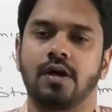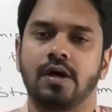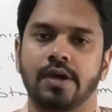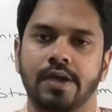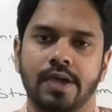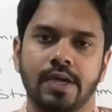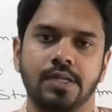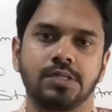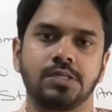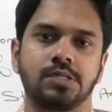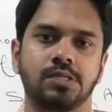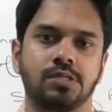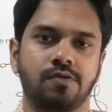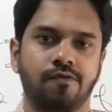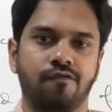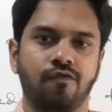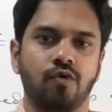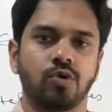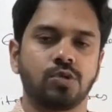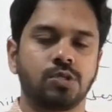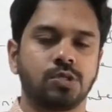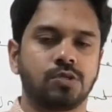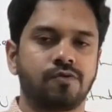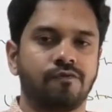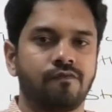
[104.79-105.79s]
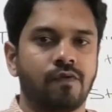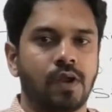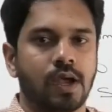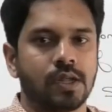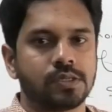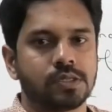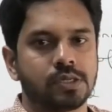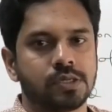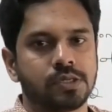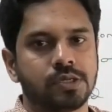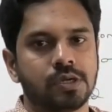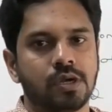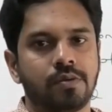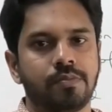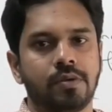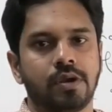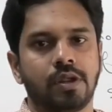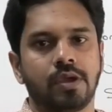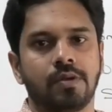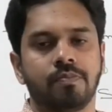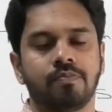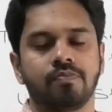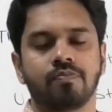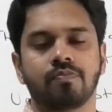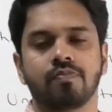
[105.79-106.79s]
against the forces of Nazi
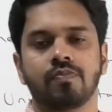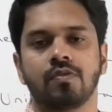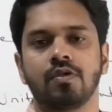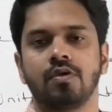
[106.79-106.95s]
Germany